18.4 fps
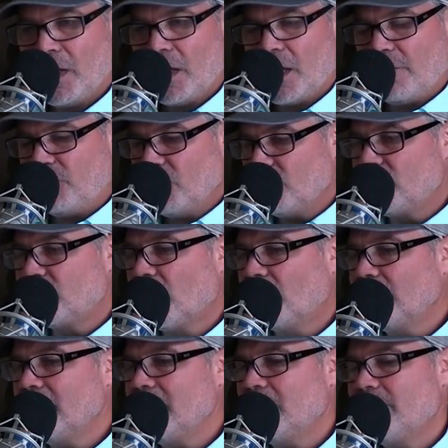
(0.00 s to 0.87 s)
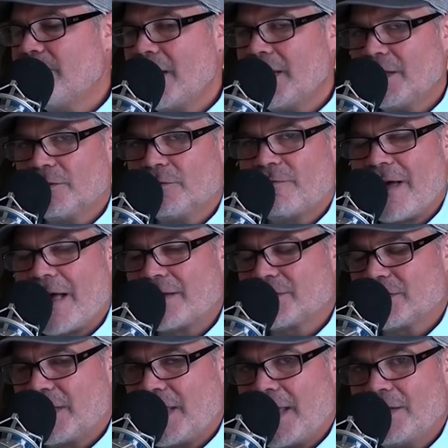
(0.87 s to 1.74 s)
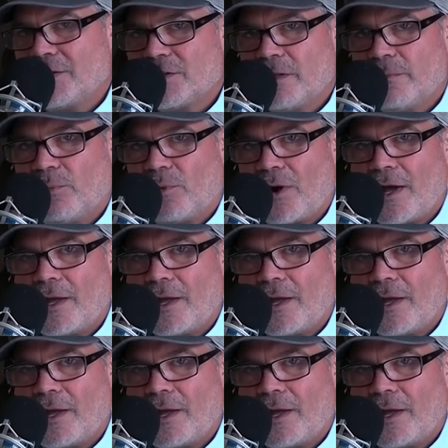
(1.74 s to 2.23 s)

If you don't need to make as fast gains, then